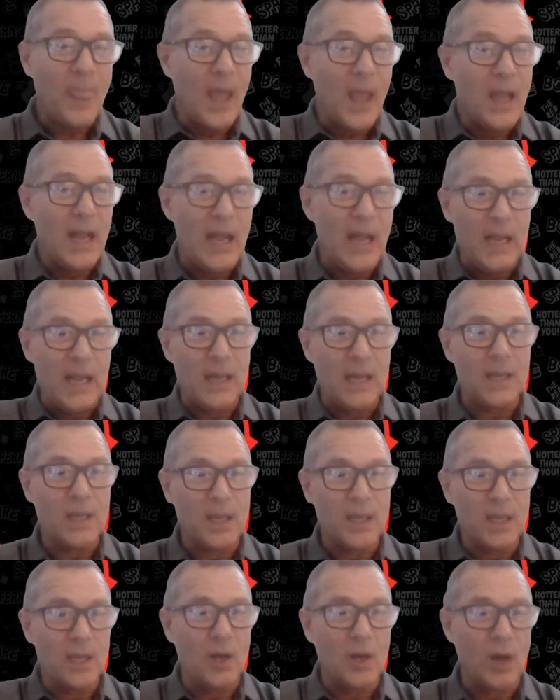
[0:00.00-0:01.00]
and
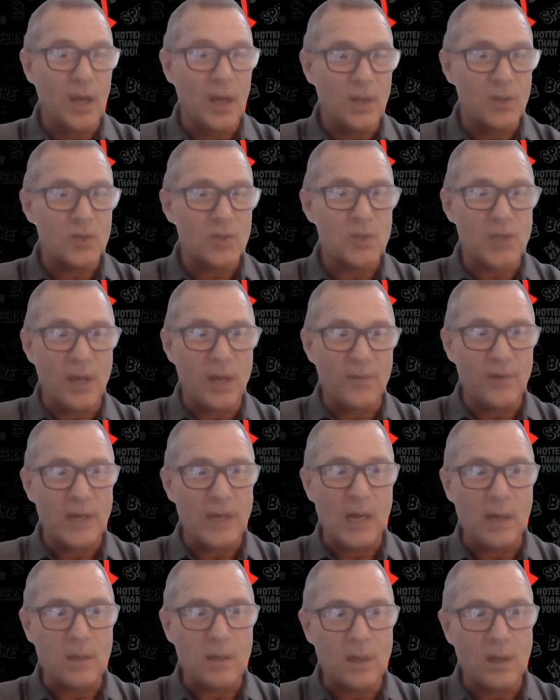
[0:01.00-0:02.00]
you know, I discovered
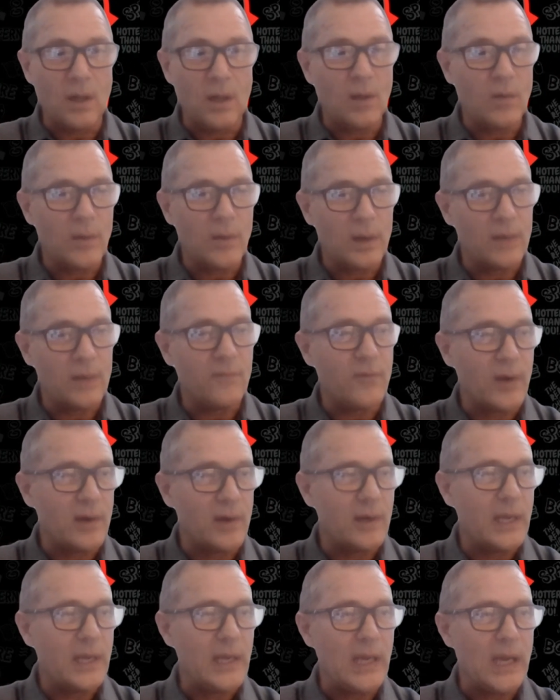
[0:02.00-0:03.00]
alcohol at a
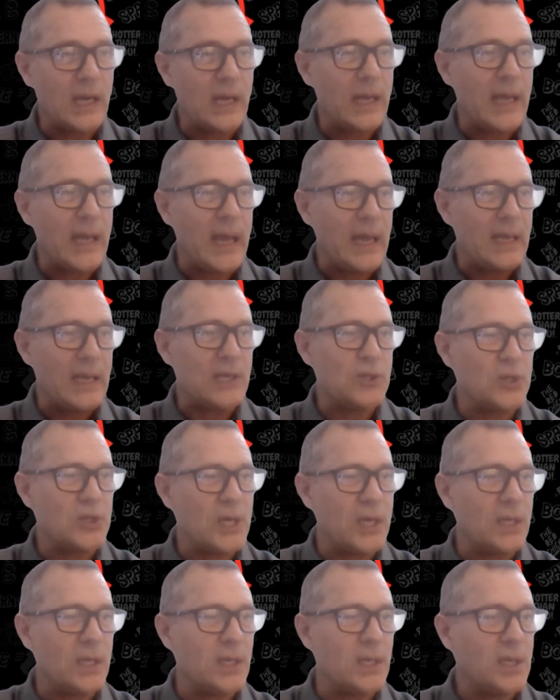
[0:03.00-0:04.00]
very young age,
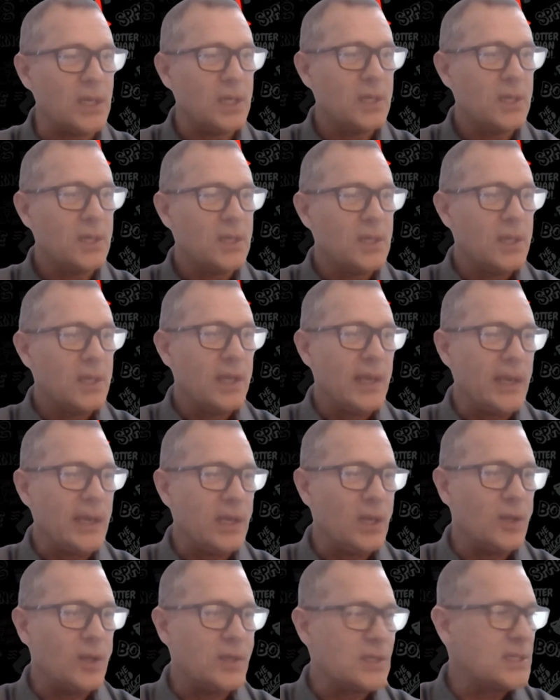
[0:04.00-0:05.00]
and you
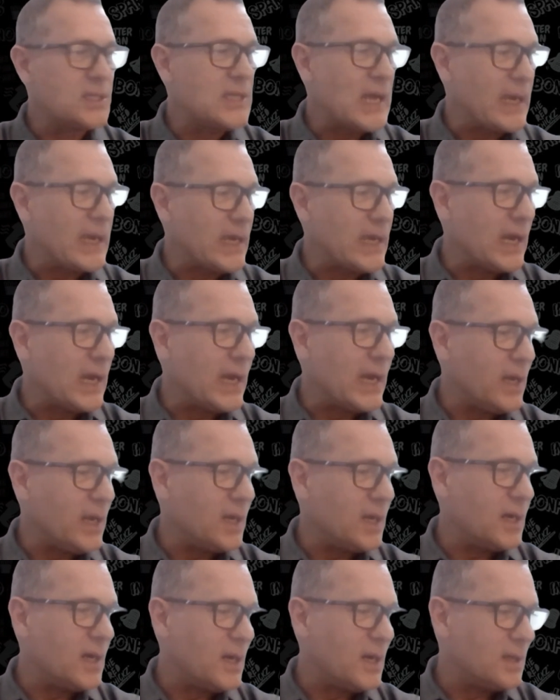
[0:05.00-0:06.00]
know, the second I
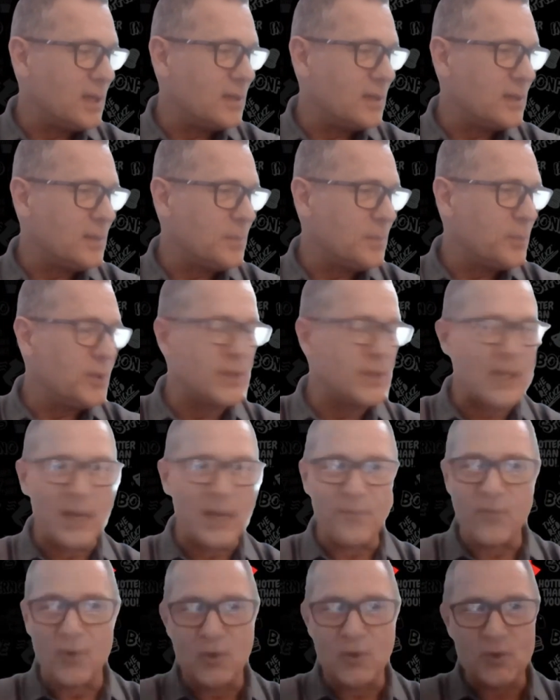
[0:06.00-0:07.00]
uh, put
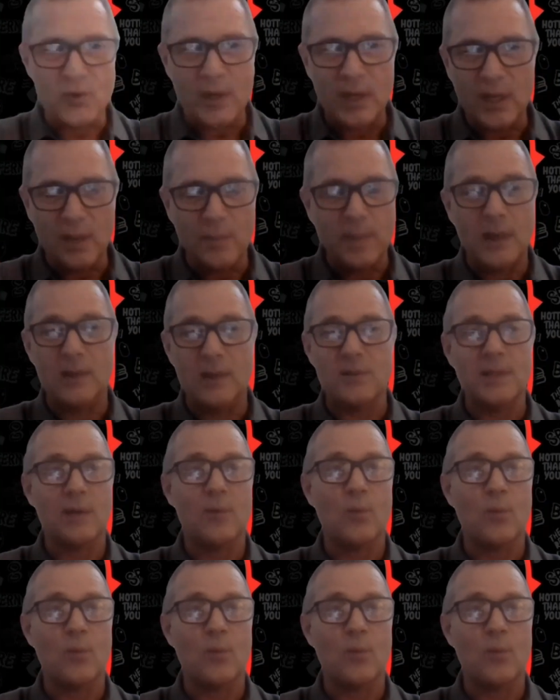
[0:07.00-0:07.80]
that first drink in me, I was like,